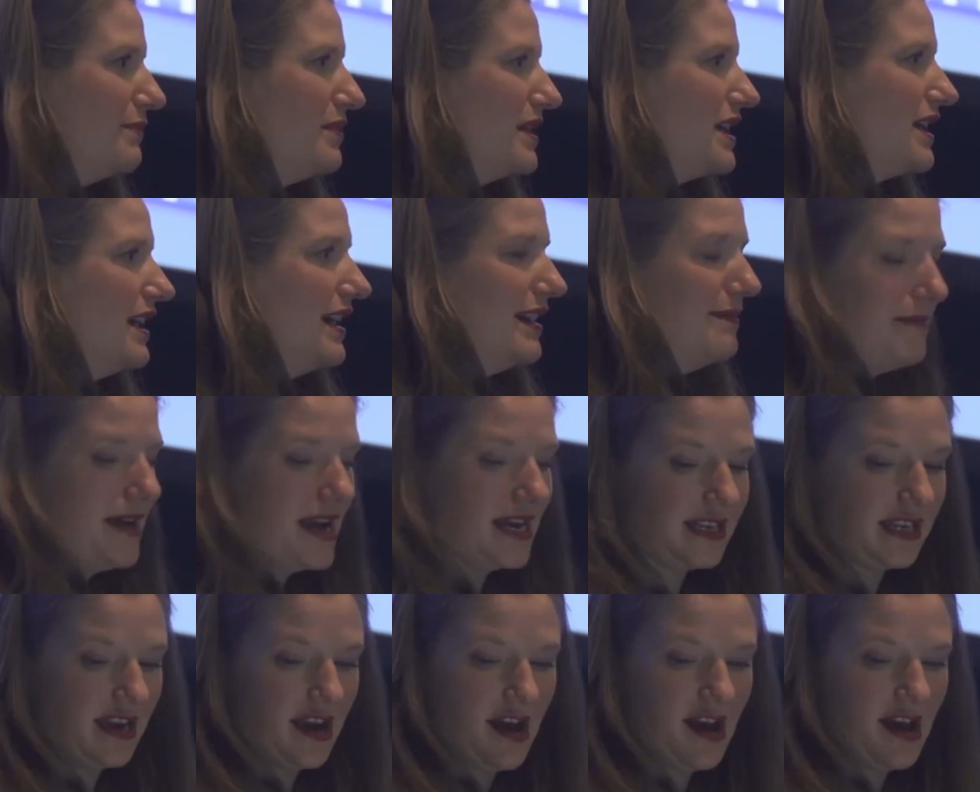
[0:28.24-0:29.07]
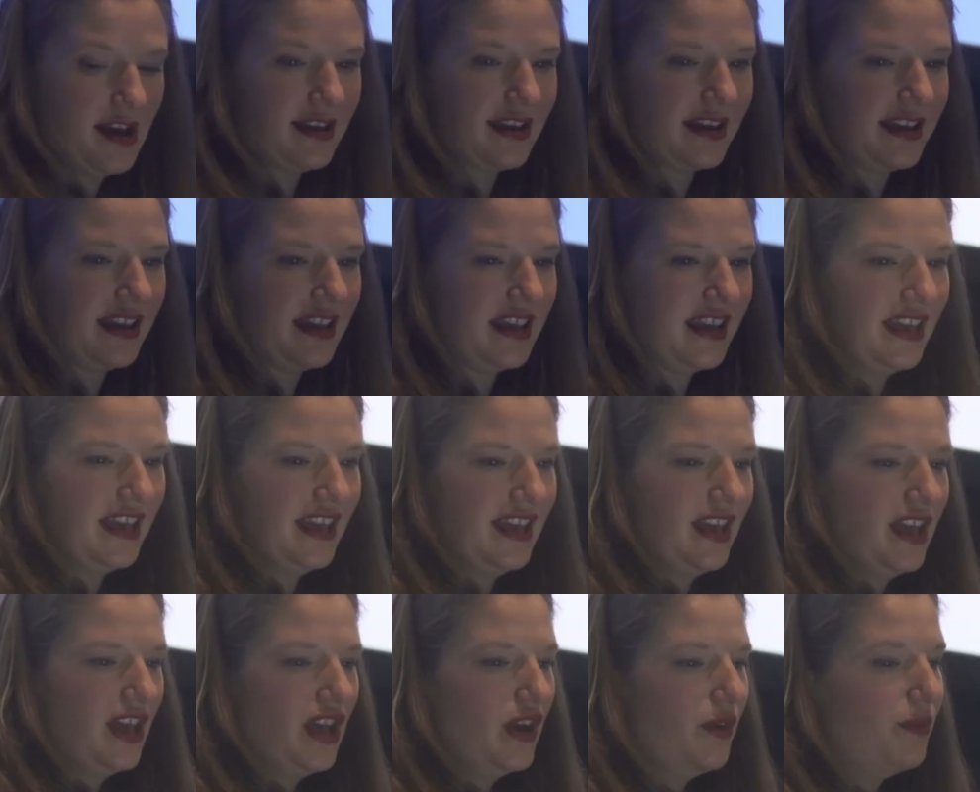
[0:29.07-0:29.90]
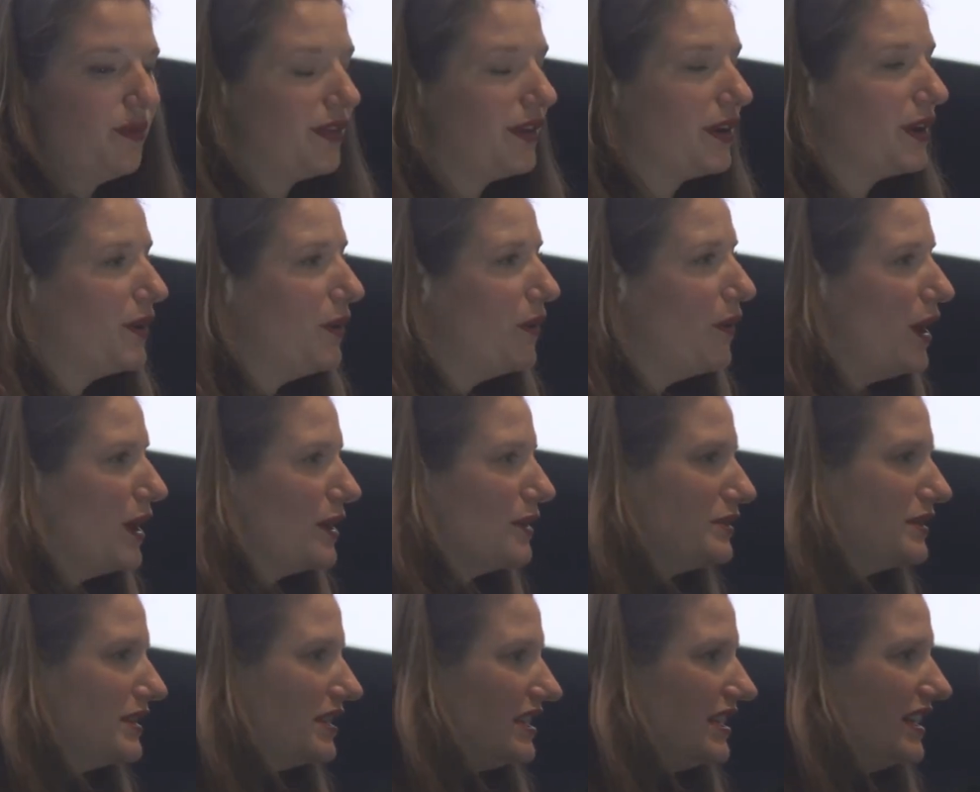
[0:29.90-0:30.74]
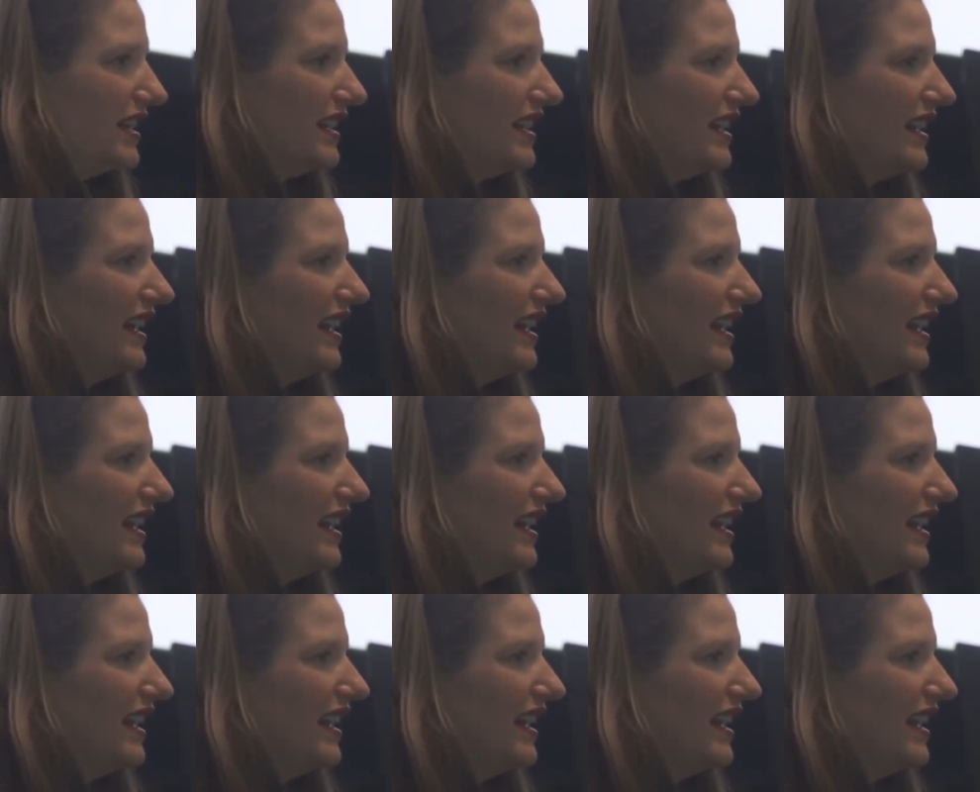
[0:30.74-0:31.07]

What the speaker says: to begin my talk with a quote